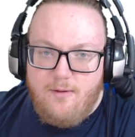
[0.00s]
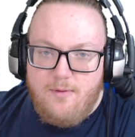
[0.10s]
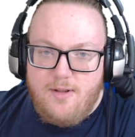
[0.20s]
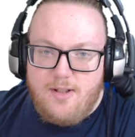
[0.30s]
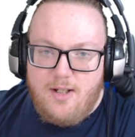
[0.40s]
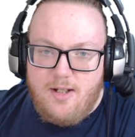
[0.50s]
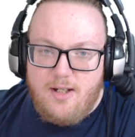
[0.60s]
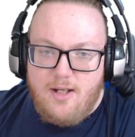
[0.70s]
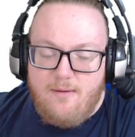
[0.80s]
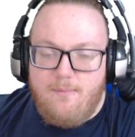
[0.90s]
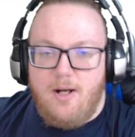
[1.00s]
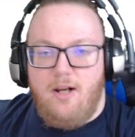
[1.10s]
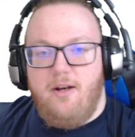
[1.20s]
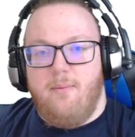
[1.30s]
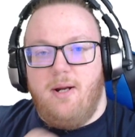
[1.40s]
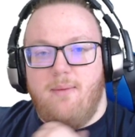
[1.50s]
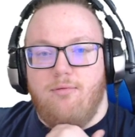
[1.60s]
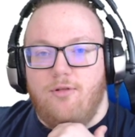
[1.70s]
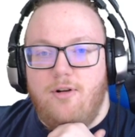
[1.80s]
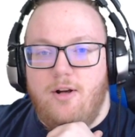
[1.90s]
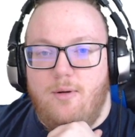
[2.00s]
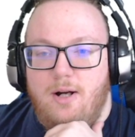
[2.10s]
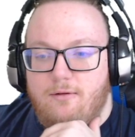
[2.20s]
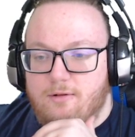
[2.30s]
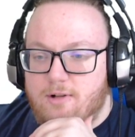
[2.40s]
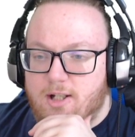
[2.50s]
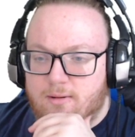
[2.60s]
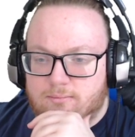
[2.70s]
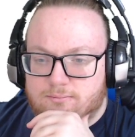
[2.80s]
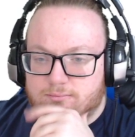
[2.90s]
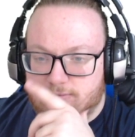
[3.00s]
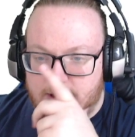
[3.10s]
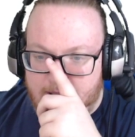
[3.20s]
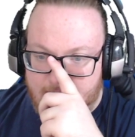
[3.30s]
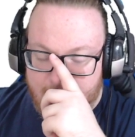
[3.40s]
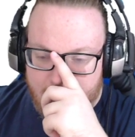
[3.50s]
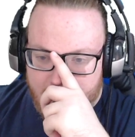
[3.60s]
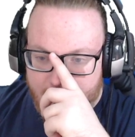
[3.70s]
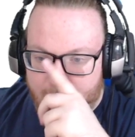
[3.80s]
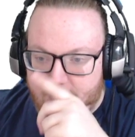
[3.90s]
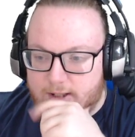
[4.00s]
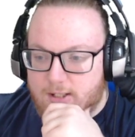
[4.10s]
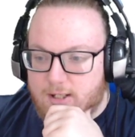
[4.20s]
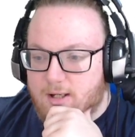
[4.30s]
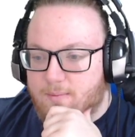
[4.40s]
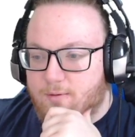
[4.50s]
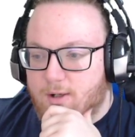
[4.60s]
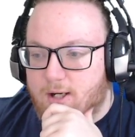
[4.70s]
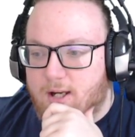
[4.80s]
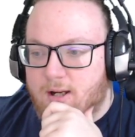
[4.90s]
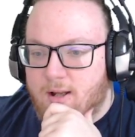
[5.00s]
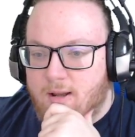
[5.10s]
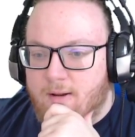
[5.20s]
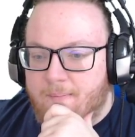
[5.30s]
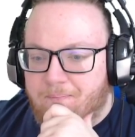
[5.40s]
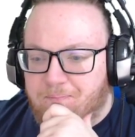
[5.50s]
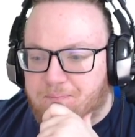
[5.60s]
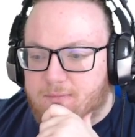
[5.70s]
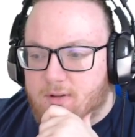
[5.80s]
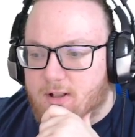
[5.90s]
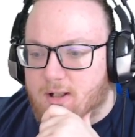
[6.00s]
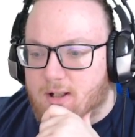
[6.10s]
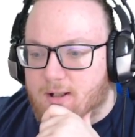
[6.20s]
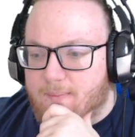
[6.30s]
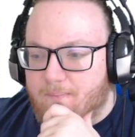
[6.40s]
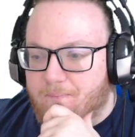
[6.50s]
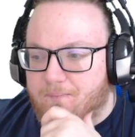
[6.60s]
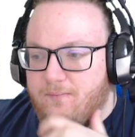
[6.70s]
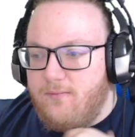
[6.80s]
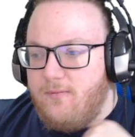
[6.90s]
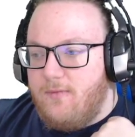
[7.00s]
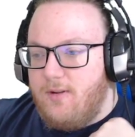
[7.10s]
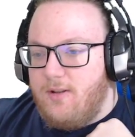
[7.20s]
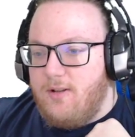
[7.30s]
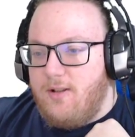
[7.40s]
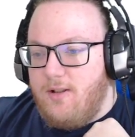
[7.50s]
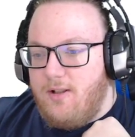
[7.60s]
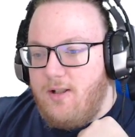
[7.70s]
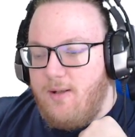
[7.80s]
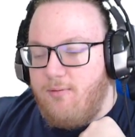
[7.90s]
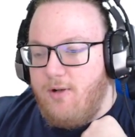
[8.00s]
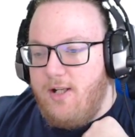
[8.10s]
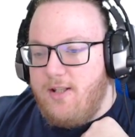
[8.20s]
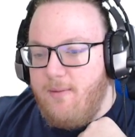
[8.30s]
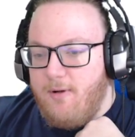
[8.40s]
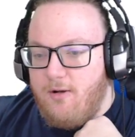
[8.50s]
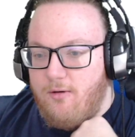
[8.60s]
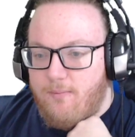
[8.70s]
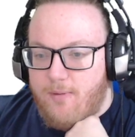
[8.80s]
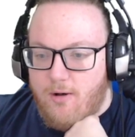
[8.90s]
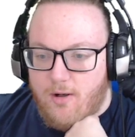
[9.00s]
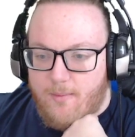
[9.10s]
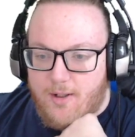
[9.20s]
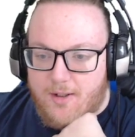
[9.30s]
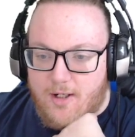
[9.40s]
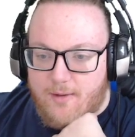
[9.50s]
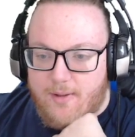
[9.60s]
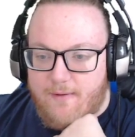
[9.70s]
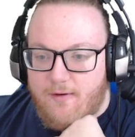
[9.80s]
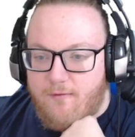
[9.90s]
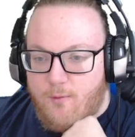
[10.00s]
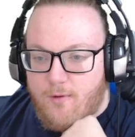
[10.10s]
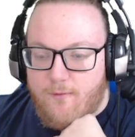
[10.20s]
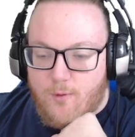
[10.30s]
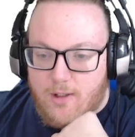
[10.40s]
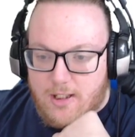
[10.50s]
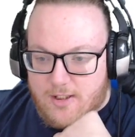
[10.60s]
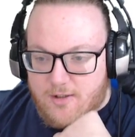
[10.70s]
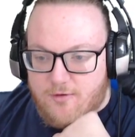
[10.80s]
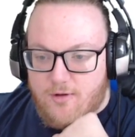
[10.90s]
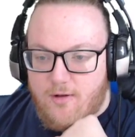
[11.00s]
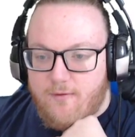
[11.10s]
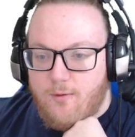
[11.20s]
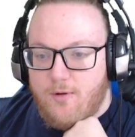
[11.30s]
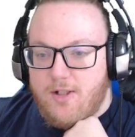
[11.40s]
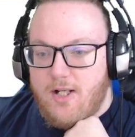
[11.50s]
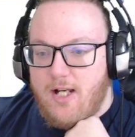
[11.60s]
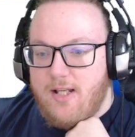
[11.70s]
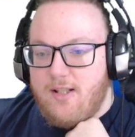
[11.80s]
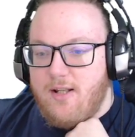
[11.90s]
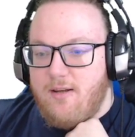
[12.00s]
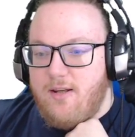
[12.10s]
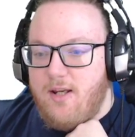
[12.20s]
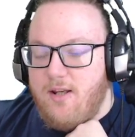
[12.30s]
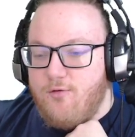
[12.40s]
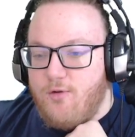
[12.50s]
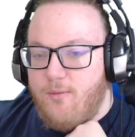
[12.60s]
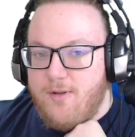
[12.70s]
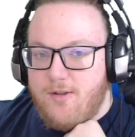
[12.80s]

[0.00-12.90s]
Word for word: it was, uh, yeah, piloted by Bruno Arruda. And we see a pretty um a pretty typical Pokemon line. We have the four four Excadrill. Of course, it has the Drill